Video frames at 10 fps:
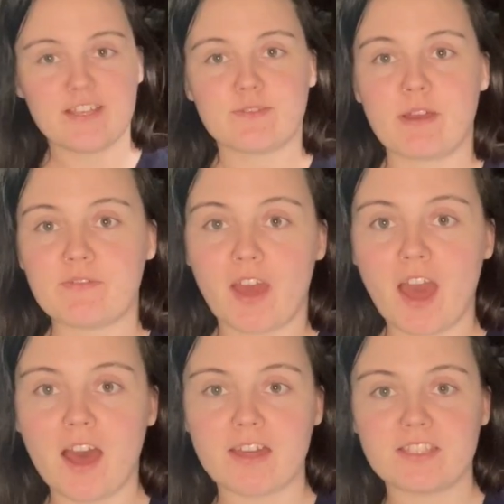So I've
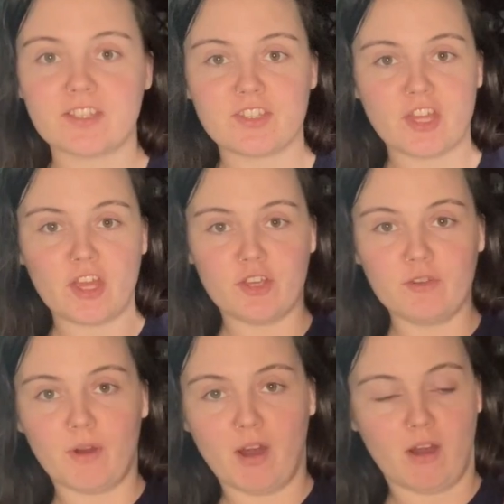cut
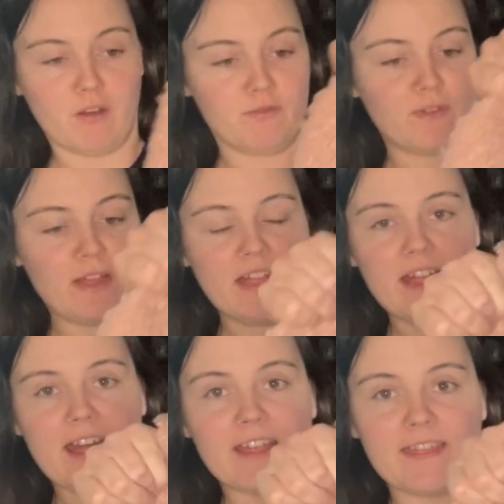2 of
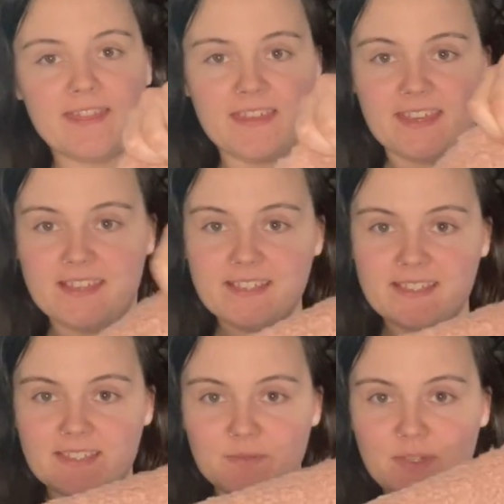
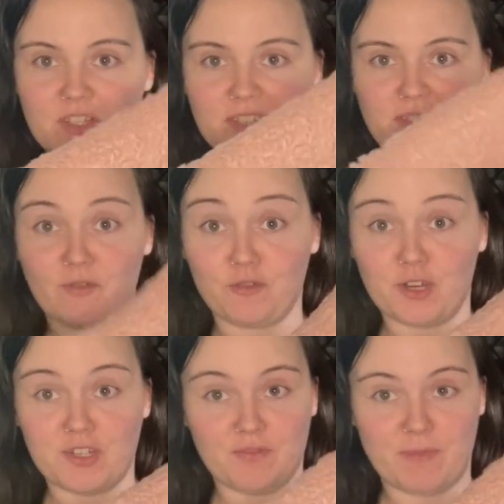these, which is the
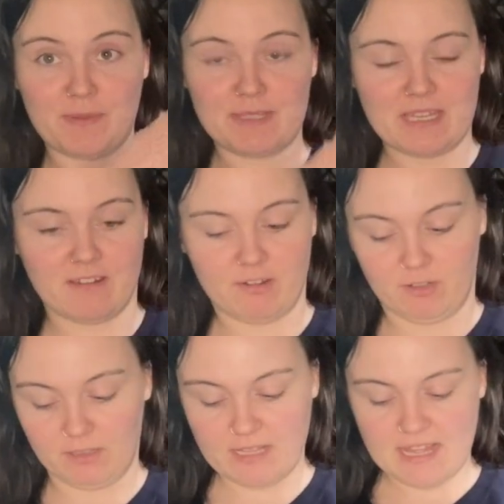front of my
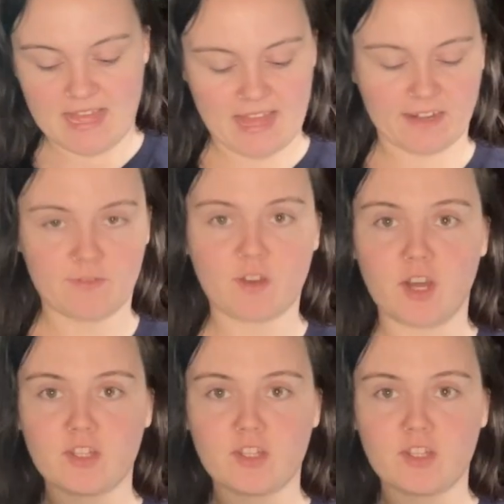material, and I've cut